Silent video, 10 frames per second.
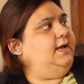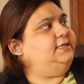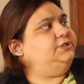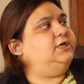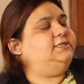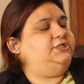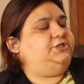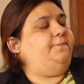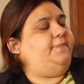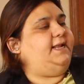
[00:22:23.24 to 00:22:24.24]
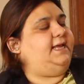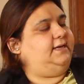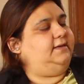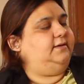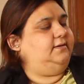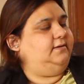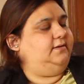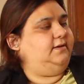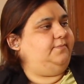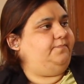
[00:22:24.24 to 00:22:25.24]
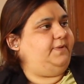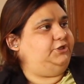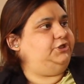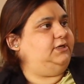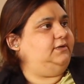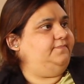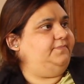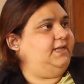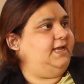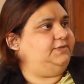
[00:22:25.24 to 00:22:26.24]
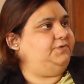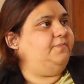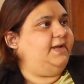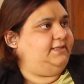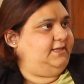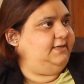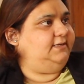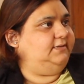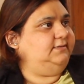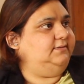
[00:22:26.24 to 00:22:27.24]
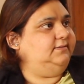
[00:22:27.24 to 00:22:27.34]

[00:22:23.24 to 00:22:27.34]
it's not such a bleak picture as you might think it is.